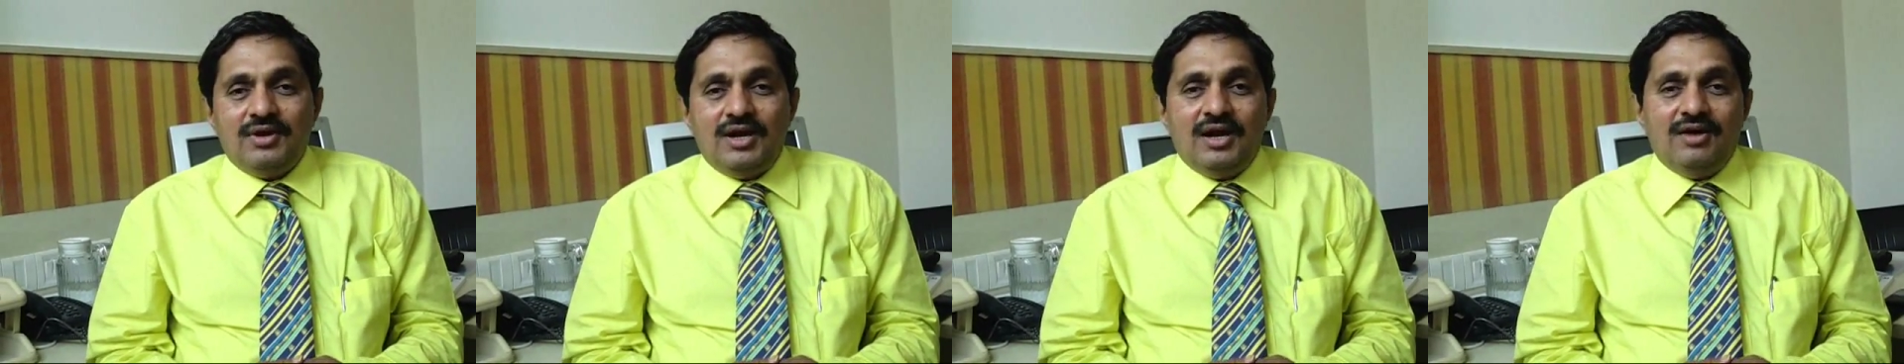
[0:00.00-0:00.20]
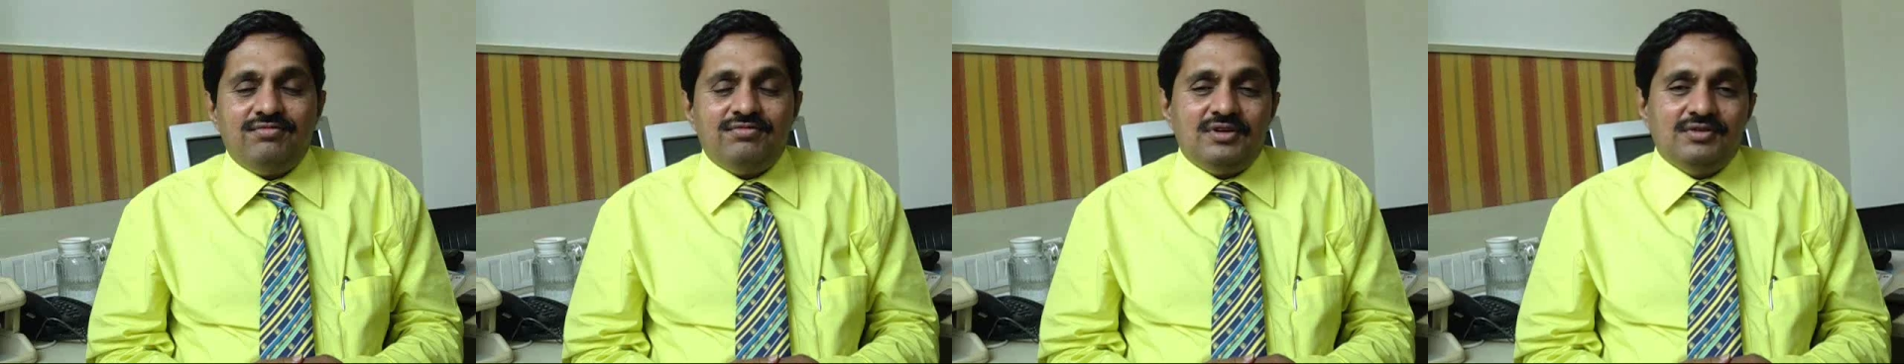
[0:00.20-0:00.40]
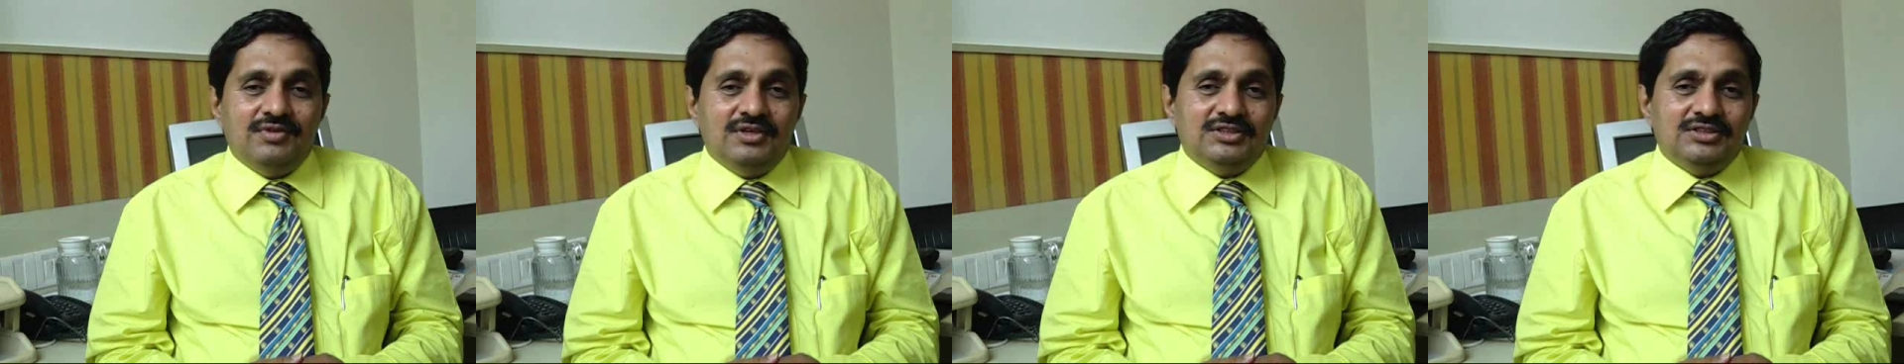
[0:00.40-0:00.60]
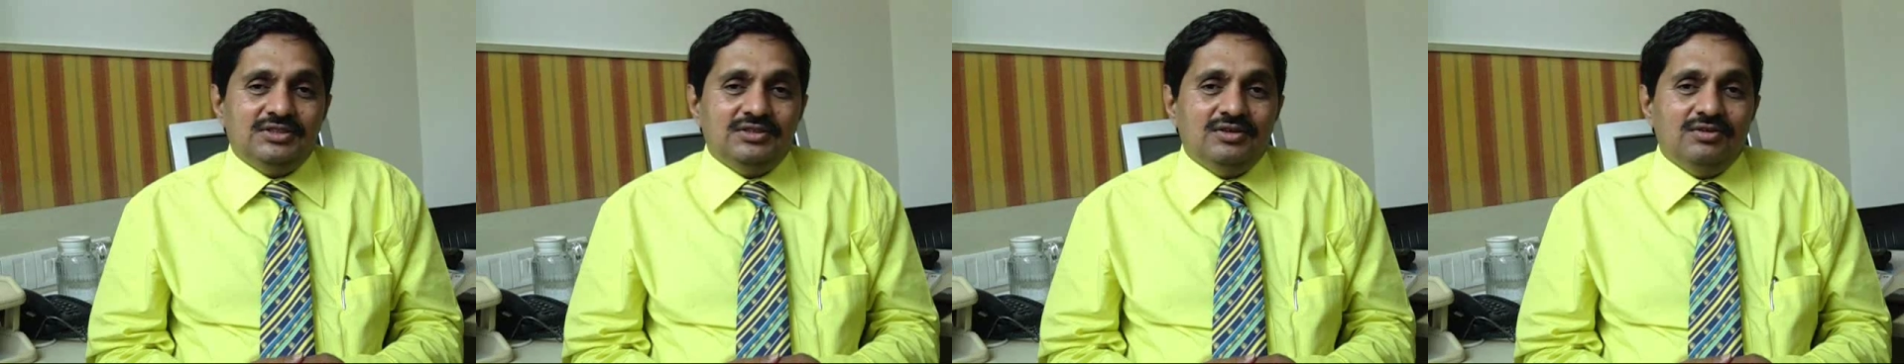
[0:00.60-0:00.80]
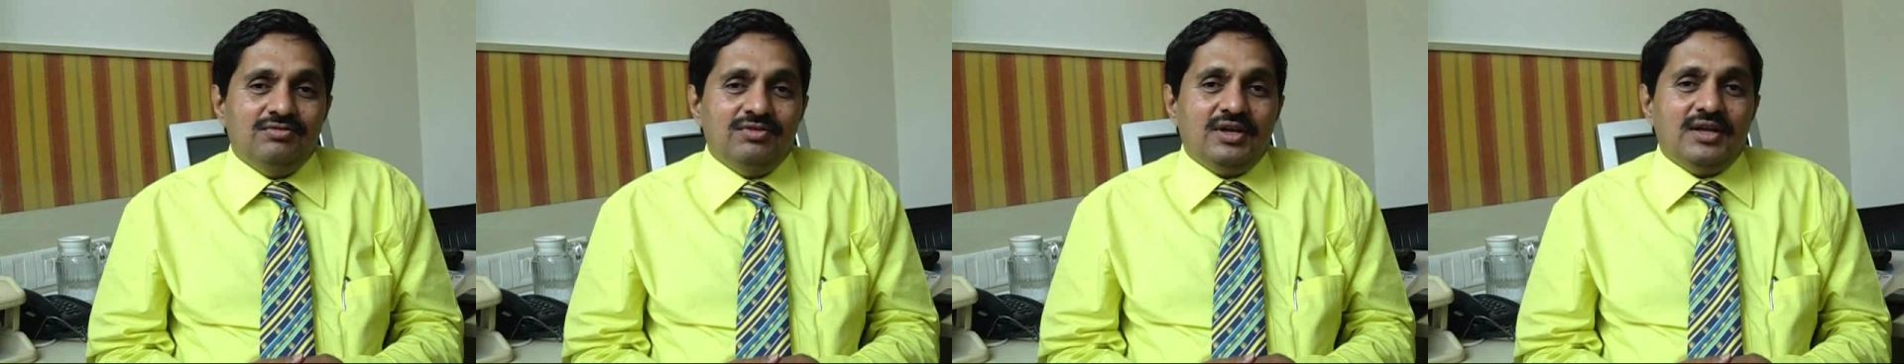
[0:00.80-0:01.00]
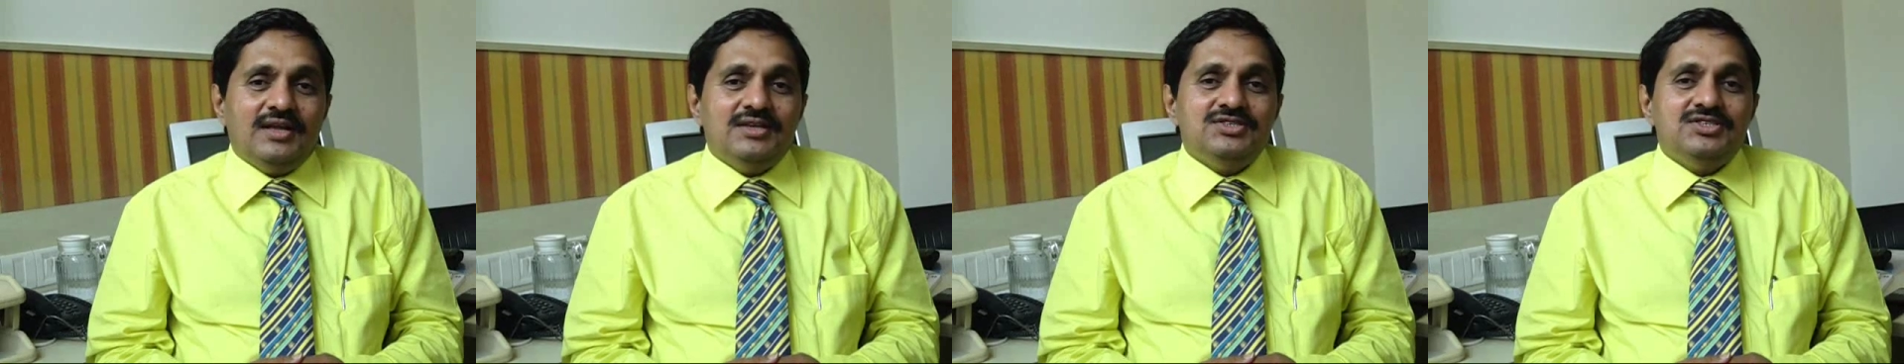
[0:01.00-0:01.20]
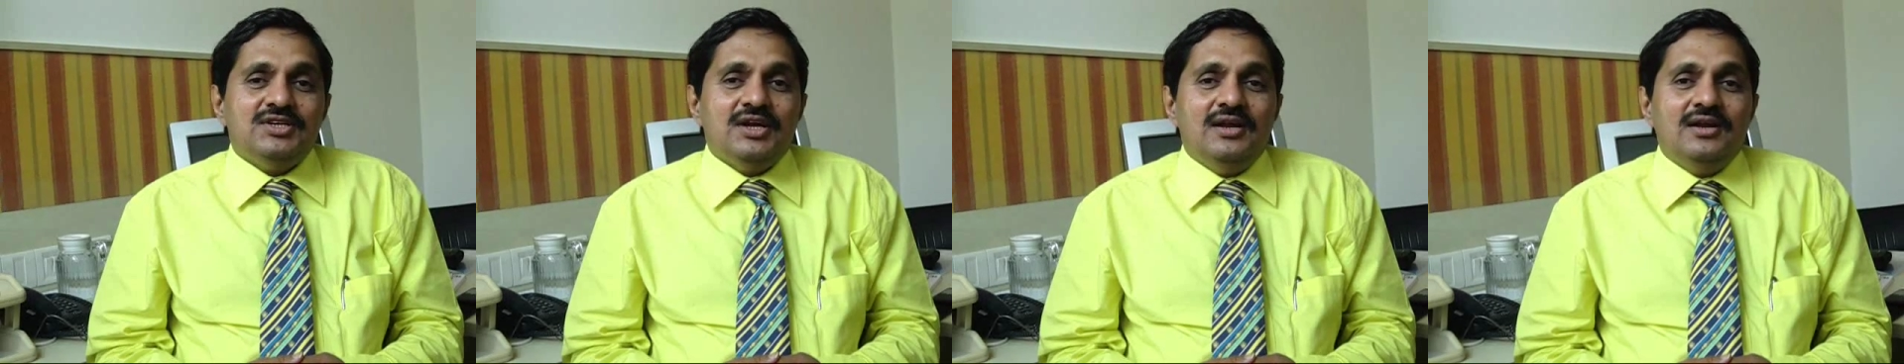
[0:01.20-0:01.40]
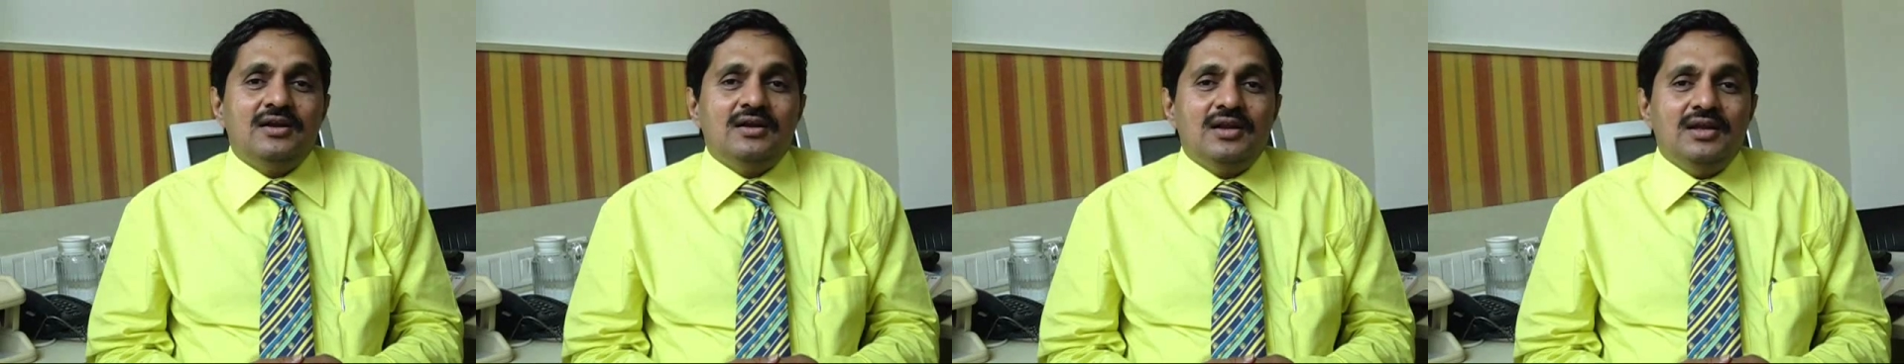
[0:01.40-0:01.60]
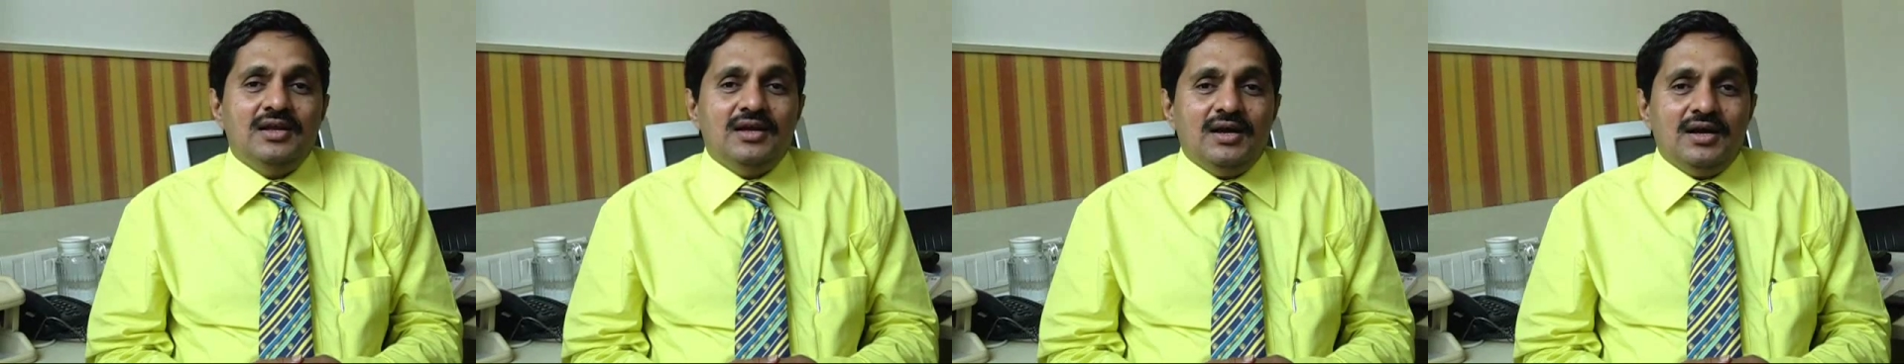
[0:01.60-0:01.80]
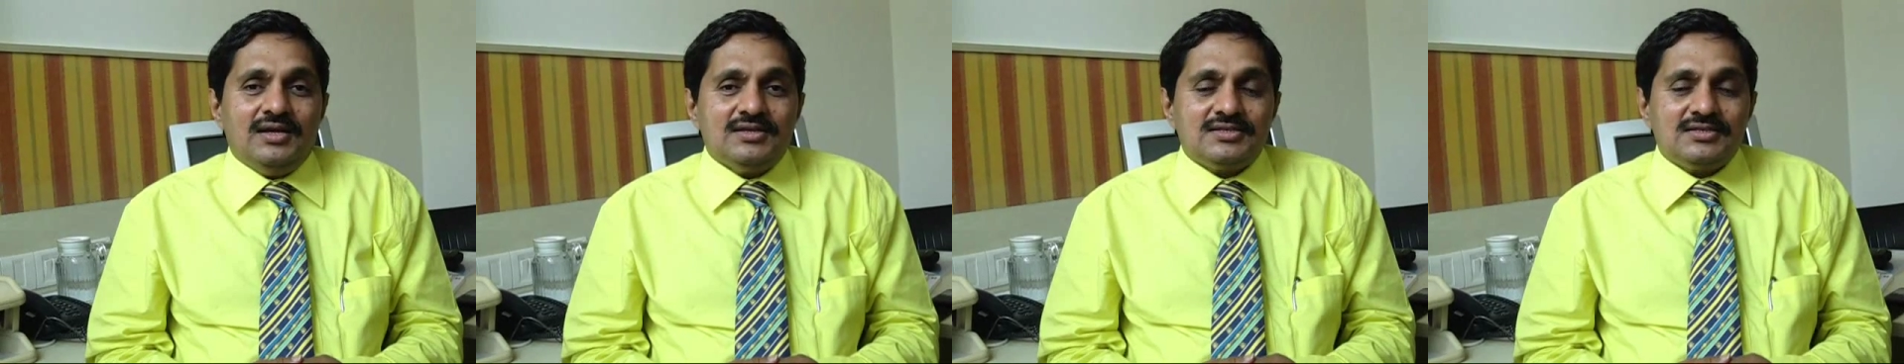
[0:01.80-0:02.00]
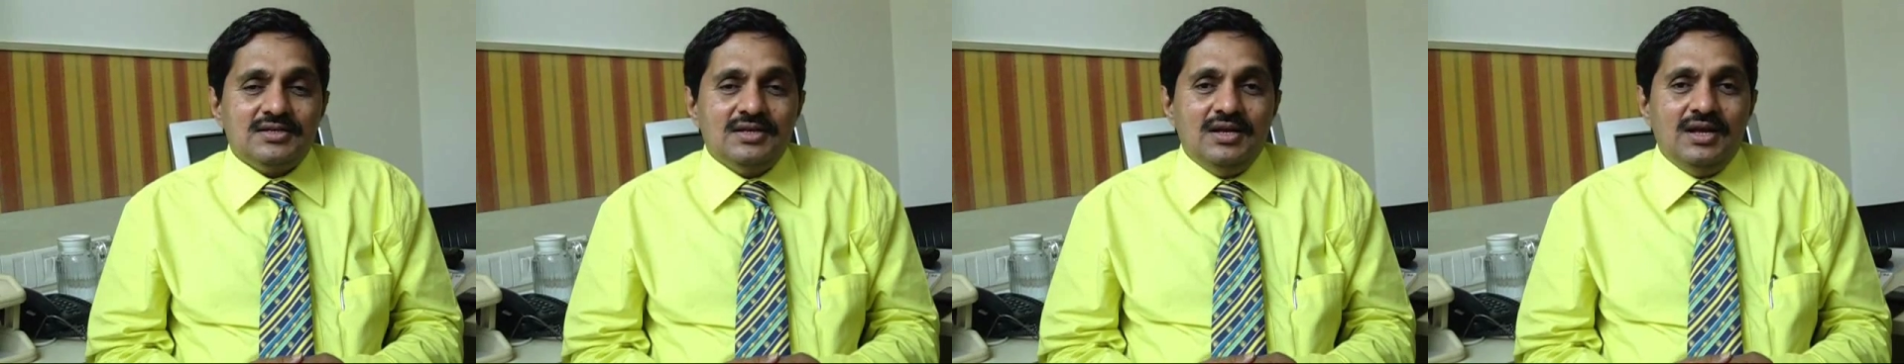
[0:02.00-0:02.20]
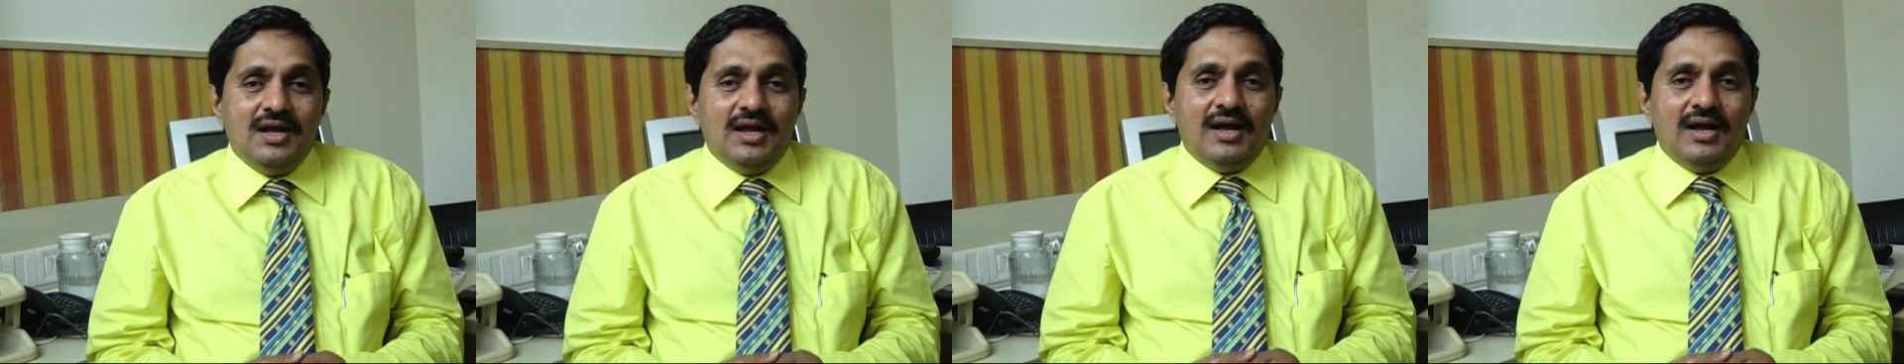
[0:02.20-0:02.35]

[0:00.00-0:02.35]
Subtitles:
After which we can gently ask